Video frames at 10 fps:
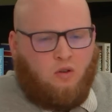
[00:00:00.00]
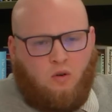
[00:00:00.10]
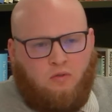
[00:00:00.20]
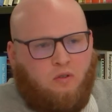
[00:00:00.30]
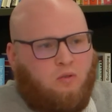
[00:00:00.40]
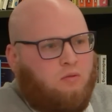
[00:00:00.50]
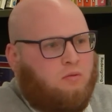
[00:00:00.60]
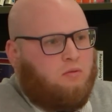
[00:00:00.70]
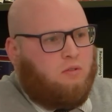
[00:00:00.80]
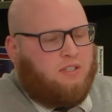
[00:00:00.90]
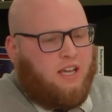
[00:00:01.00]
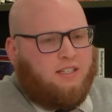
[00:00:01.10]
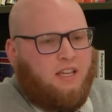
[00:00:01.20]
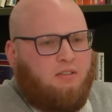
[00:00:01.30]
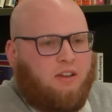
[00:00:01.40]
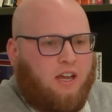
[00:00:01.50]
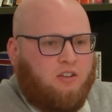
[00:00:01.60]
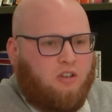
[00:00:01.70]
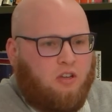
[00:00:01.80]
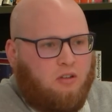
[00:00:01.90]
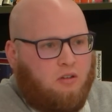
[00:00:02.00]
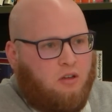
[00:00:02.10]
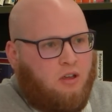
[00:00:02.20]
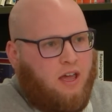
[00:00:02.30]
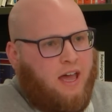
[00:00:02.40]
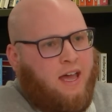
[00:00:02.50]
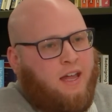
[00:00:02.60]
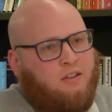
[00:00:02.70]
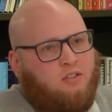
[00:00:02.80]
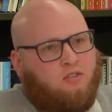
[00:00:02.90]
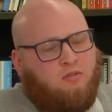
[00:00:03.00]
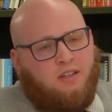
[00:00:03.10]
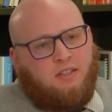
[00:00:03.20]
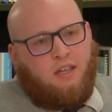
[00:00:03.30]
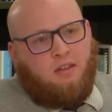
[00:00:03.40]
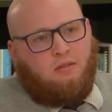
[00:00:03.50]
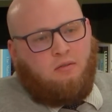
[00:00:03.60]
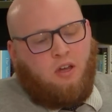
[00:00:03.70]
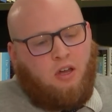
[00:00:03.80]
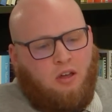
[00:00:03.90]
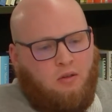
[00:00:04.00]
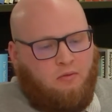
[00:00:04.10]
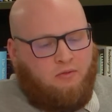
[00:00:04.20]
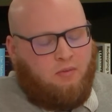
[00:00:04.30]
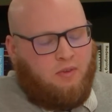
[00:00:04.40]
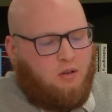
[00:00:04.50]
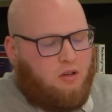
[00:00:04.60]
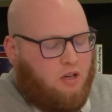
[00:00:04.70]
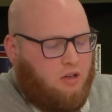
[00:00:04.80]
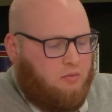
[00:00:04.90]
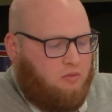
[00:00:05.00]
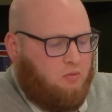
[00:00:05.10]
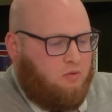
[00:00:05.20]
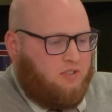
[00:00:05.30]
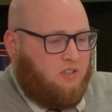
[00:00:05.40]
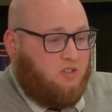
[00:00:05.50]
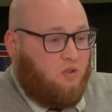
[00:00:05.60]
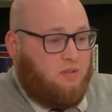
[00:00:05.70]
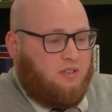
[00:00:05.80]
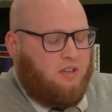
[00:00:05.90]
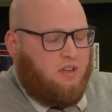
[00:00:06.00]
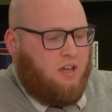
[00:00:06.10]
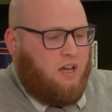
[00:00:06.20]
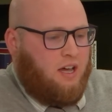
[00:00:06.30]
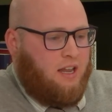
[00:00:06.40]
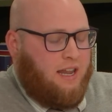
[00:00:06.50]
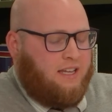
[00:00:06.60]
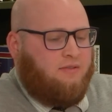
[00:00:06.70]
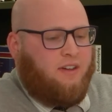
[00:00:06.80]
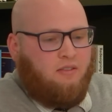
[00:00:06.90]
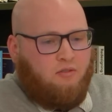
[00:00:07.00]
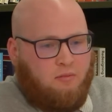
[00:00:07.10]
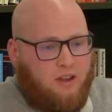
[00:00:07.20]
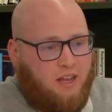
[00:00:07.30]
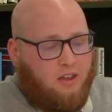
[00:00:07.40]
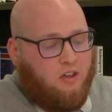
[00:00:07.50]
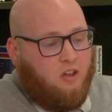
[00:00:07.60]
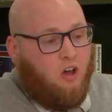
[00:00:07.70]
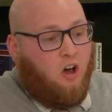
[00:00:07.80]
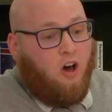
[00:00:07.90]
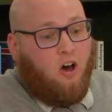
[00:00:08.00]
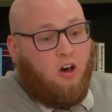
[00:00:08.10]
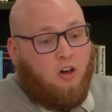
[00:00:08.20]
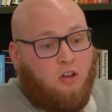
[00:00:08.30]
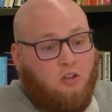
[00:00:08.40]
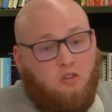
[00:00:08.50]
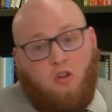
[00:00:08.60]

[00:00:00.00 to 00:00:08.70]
unlawful sex segregation and treating female pupils in schools less favourably are